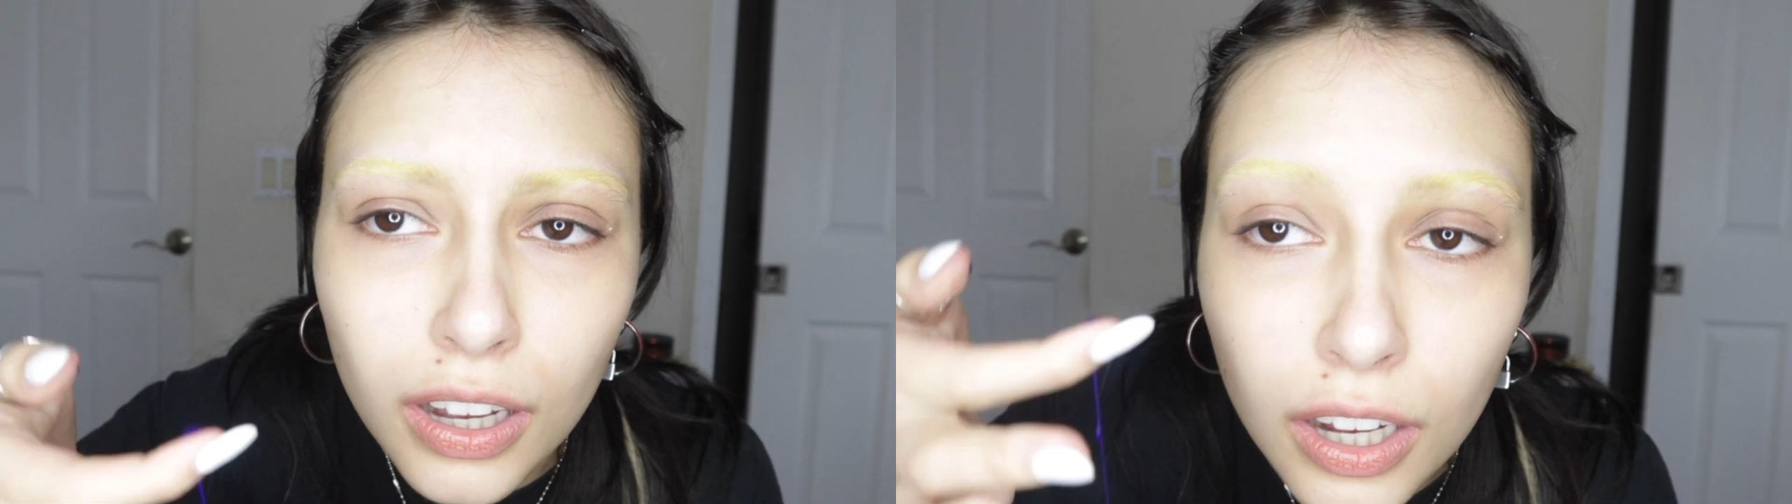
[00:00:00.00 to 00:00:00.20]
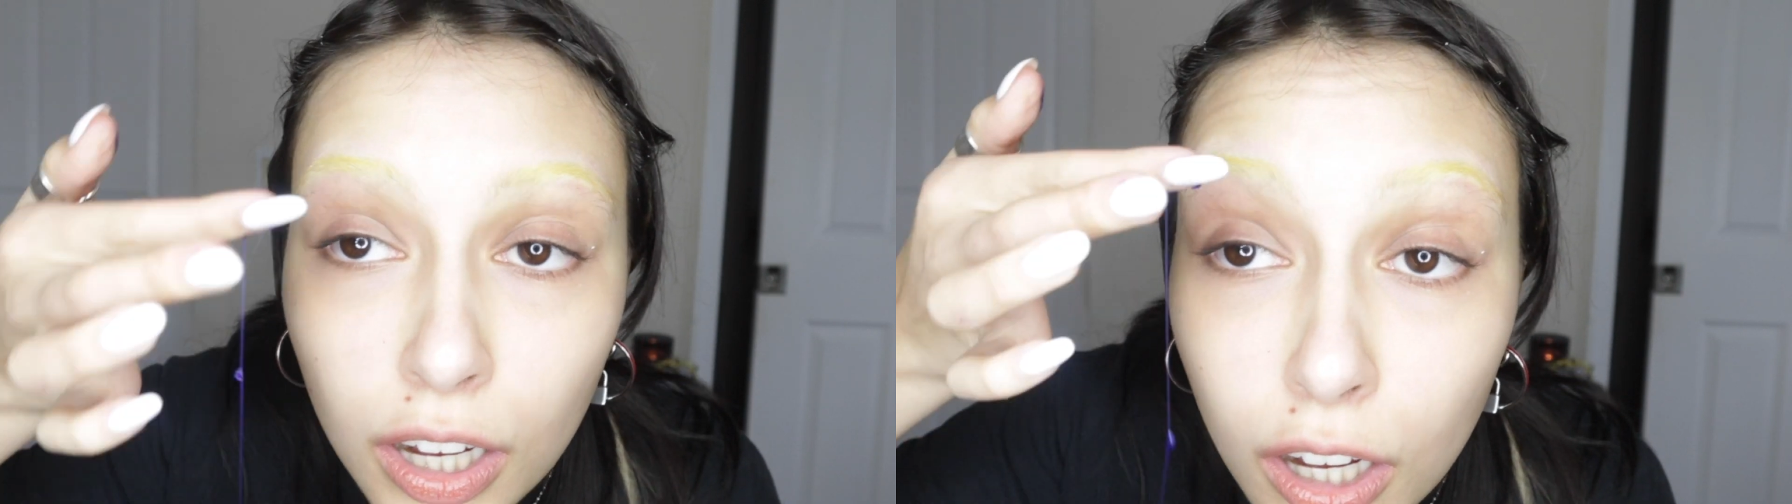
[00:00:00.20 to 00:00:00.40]

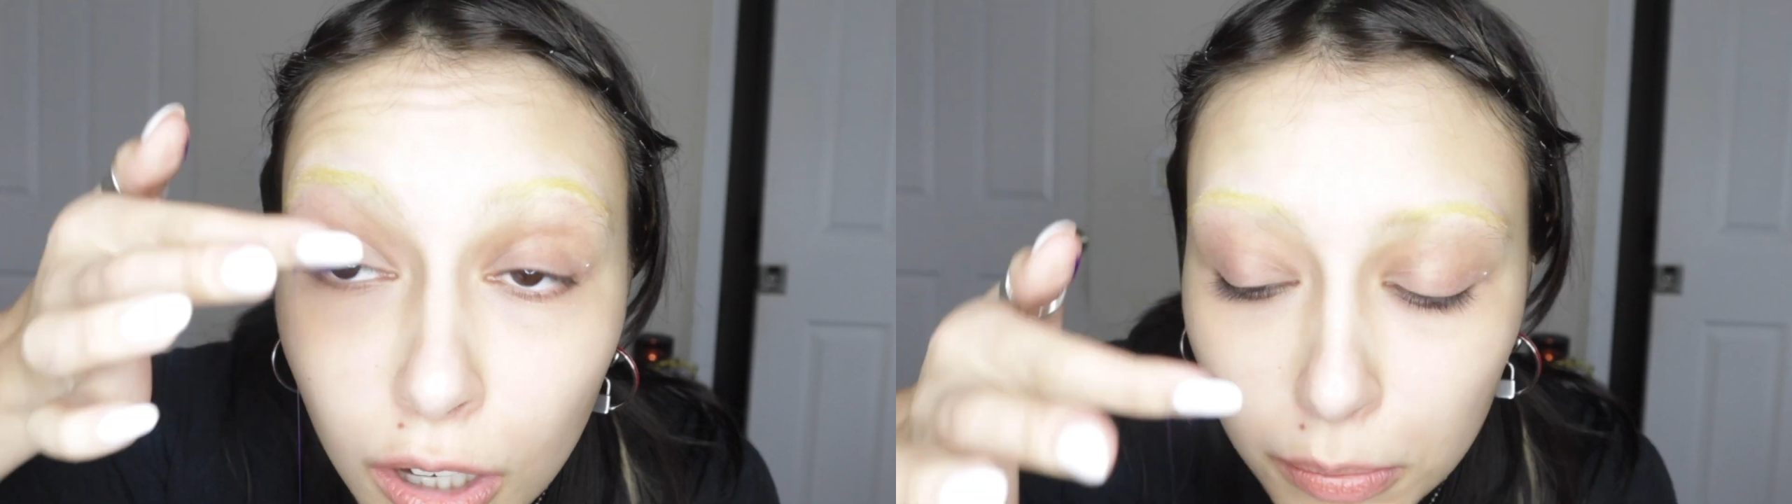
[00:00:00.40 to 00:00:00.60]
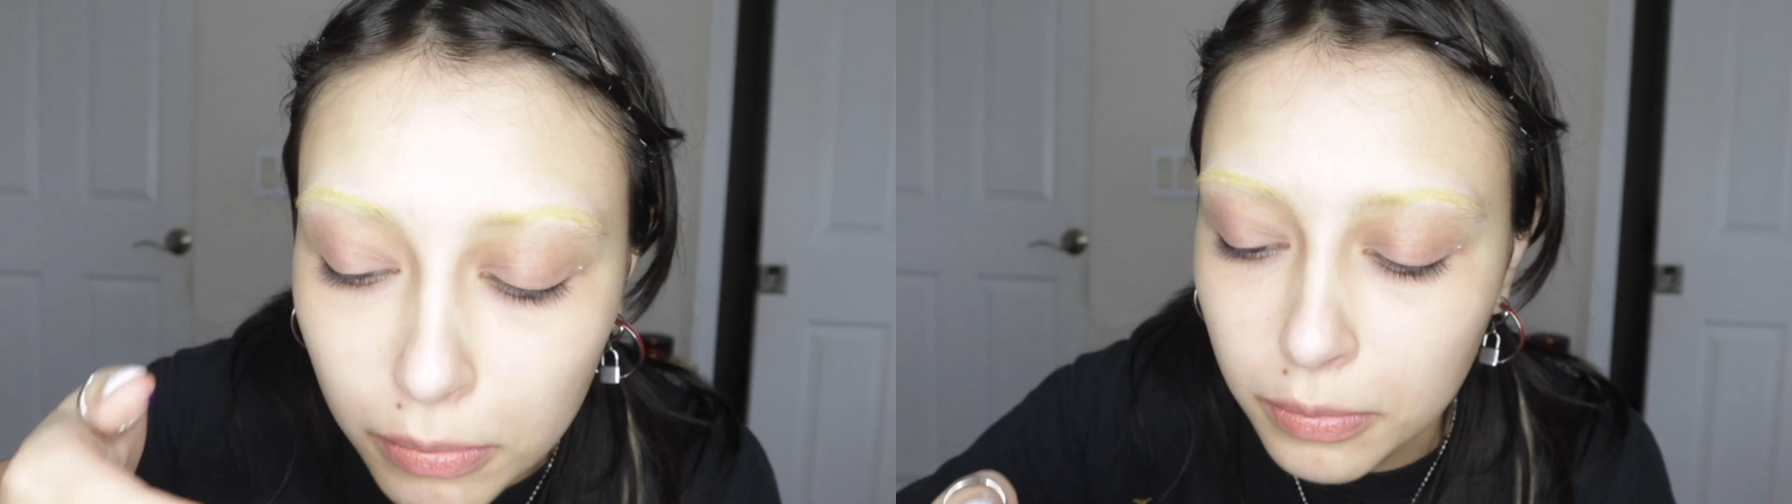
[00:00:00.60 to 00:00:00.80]

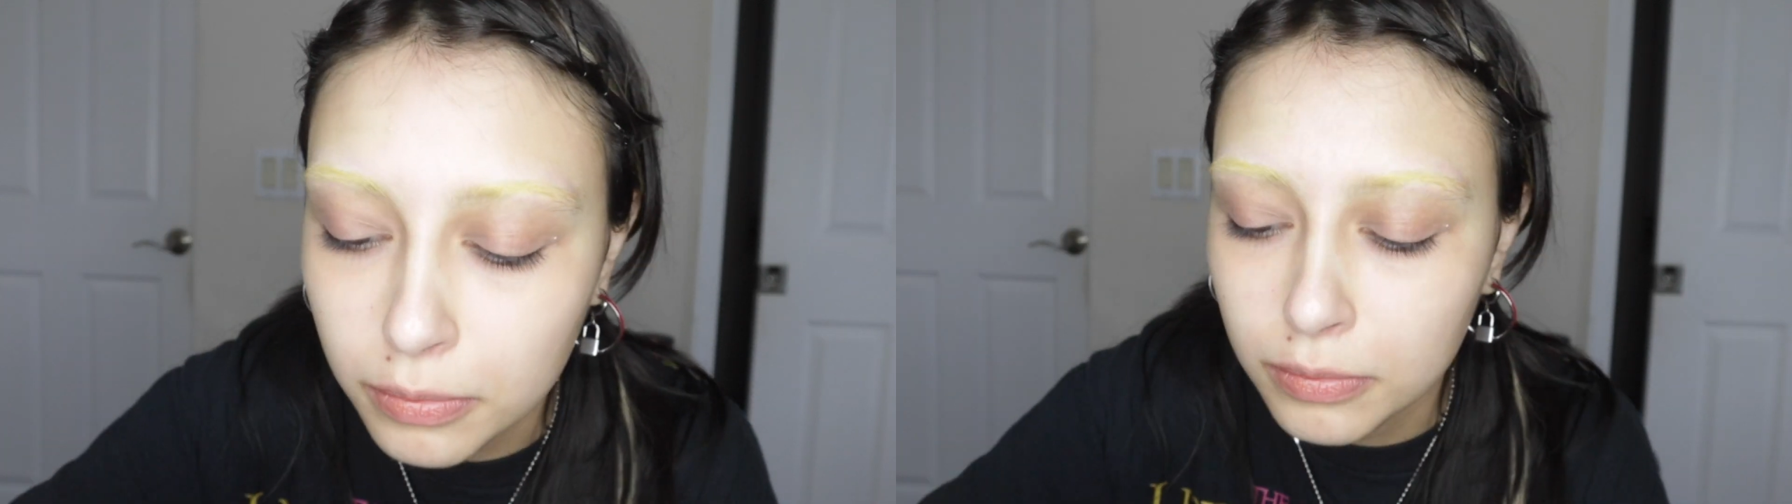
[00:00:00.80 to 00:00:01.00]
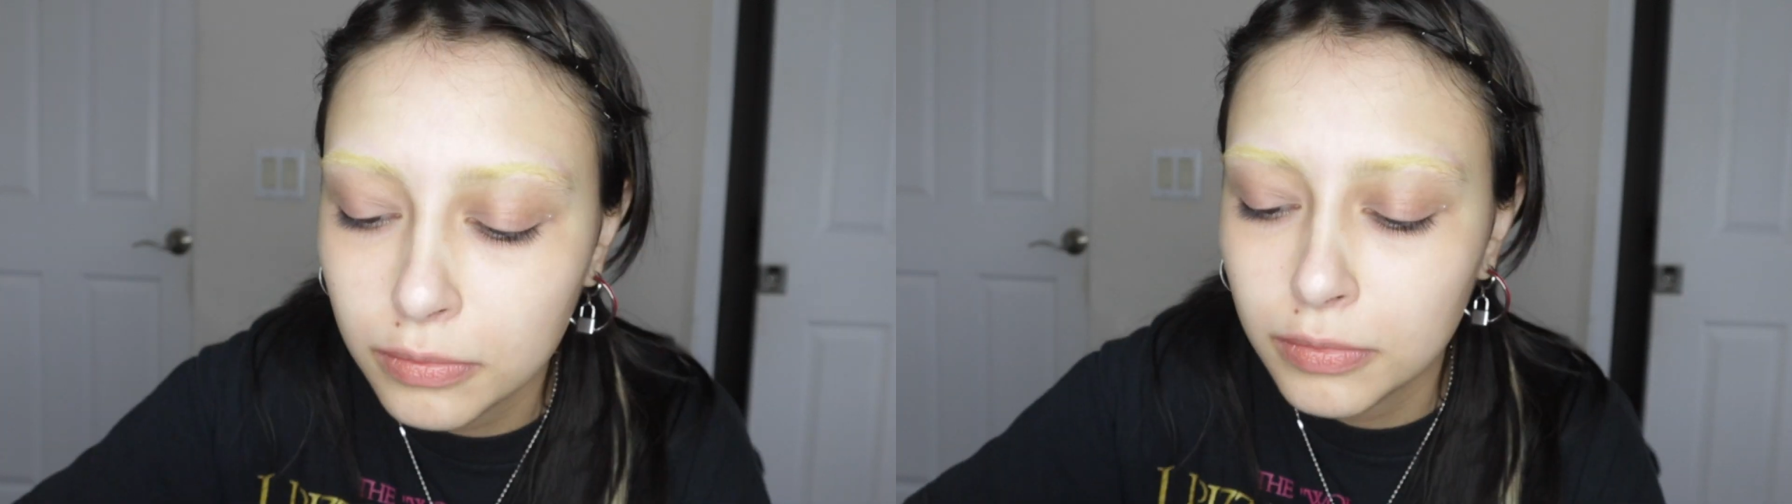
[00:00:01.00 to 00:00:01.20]
Um,
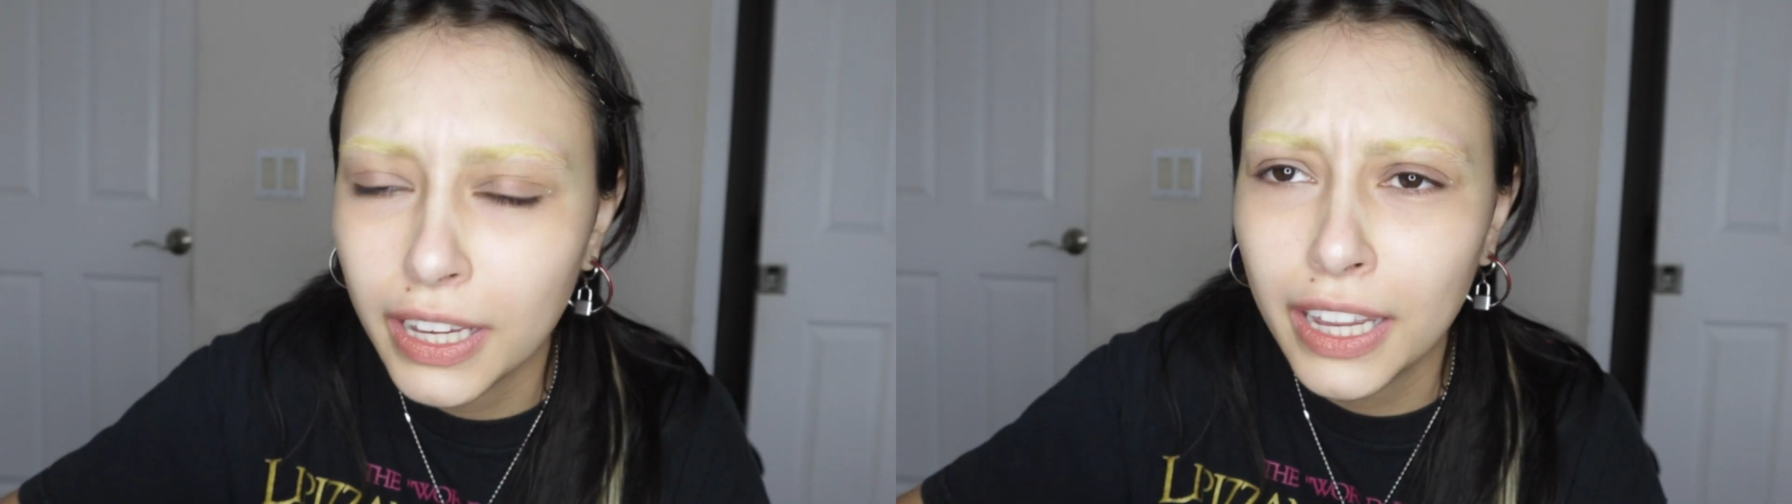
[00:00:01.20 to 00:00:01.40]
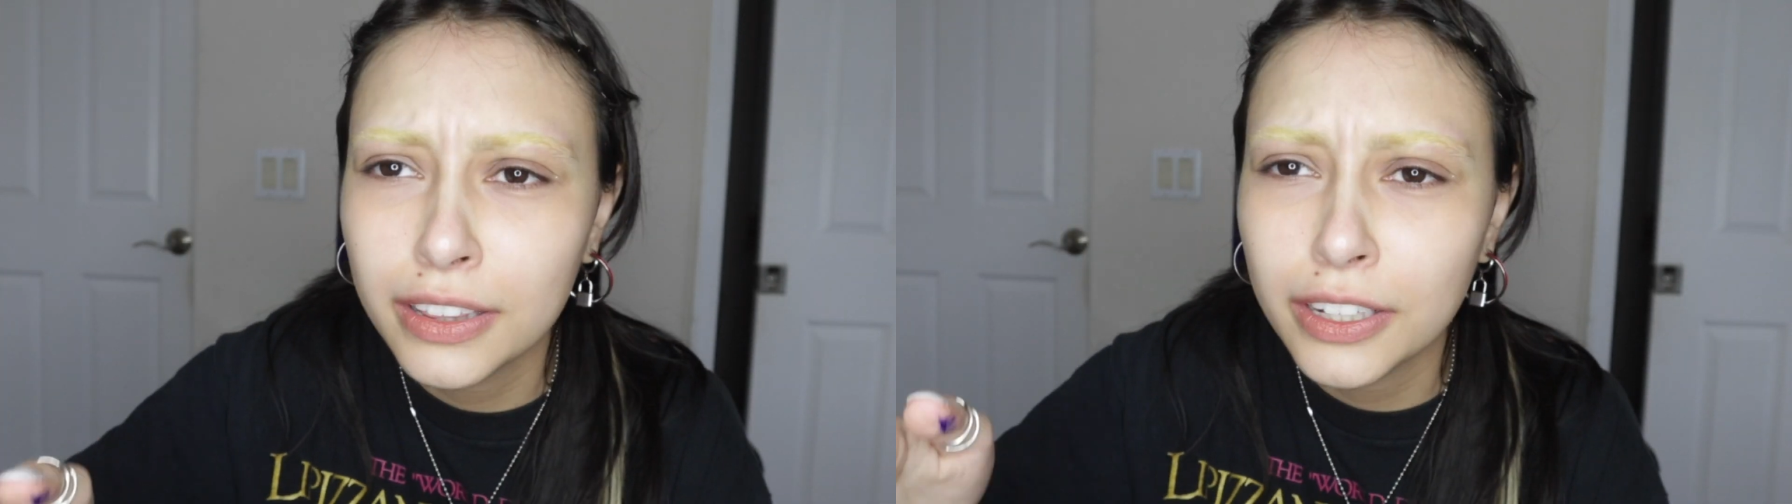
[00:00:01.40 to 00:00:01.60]

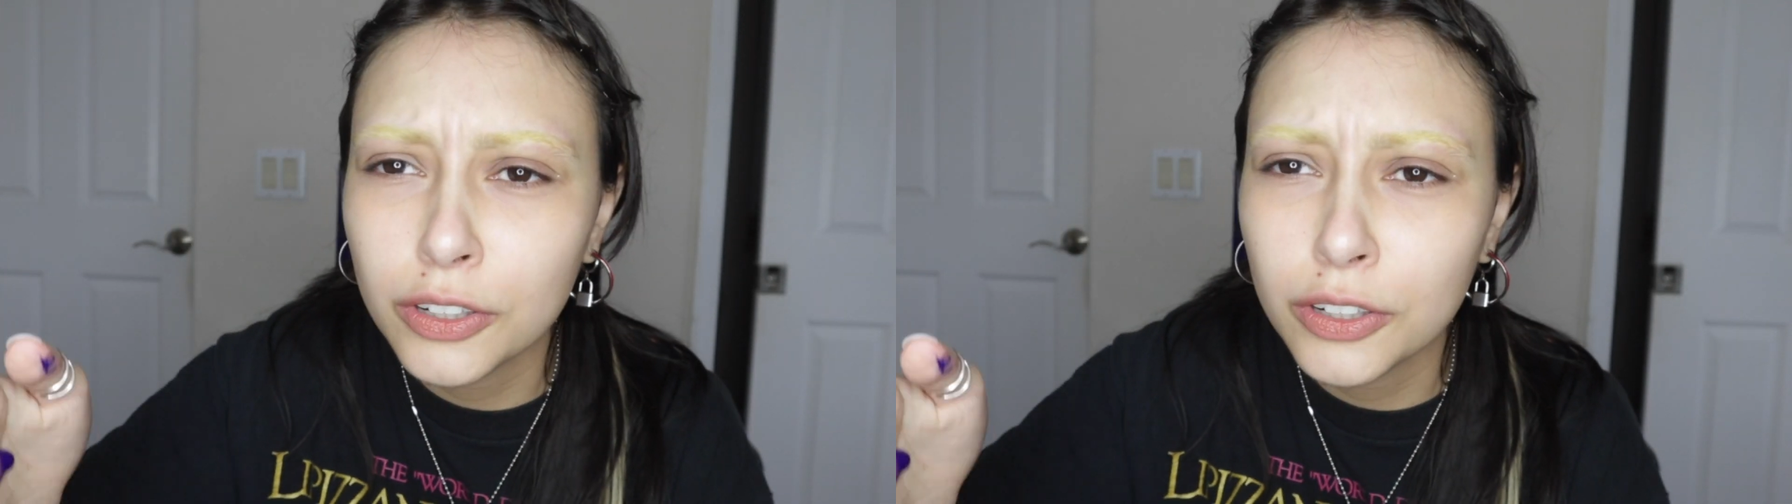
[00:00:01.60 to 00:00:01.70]
and